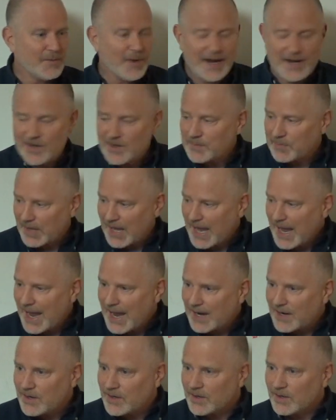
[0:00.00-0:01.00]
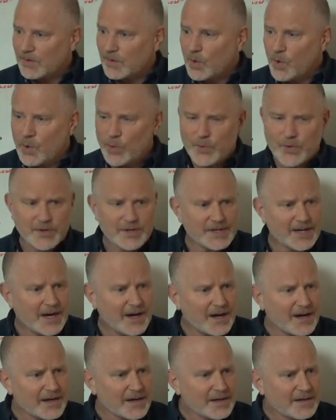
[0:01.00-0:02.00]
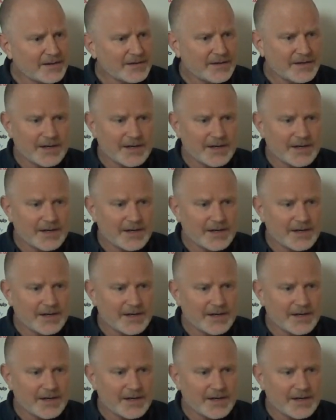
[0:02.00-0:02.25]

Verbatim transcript: white or black or old or young,